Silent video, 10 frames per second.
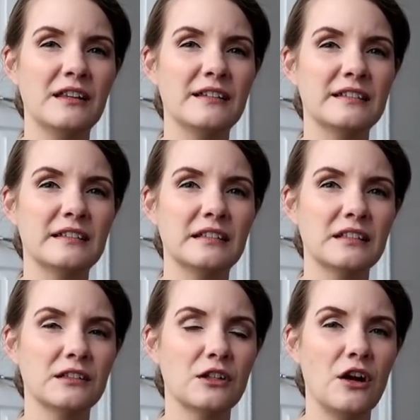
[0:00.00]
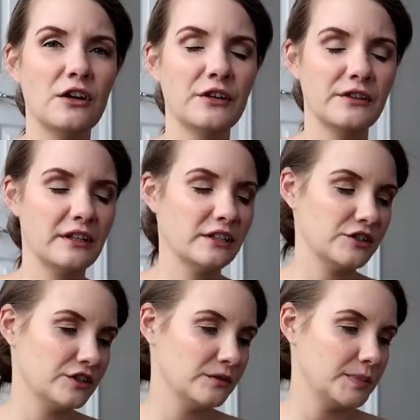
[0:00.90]
This is a little longer than it
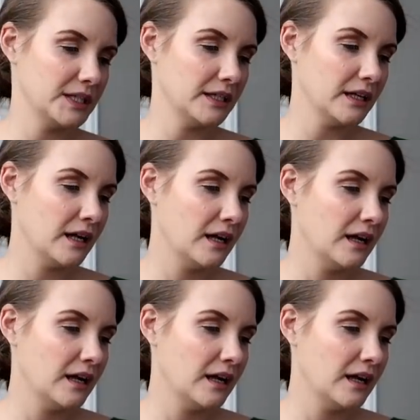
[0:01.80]
should be.